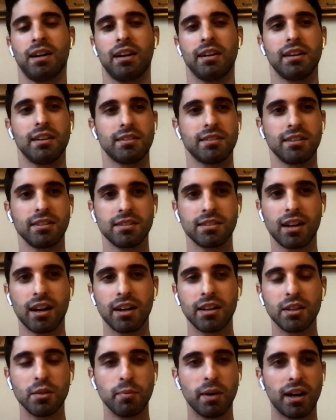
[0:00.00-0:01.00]
I guess,
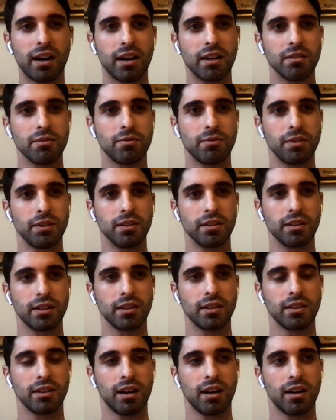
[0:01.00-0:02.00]
anxiety behind
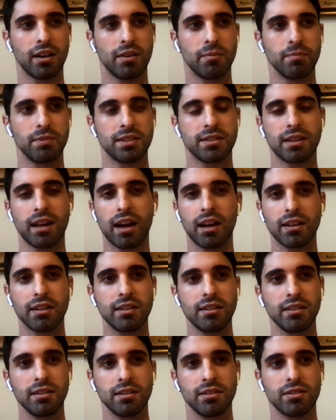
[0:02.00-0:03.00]
feeling um, stagnant.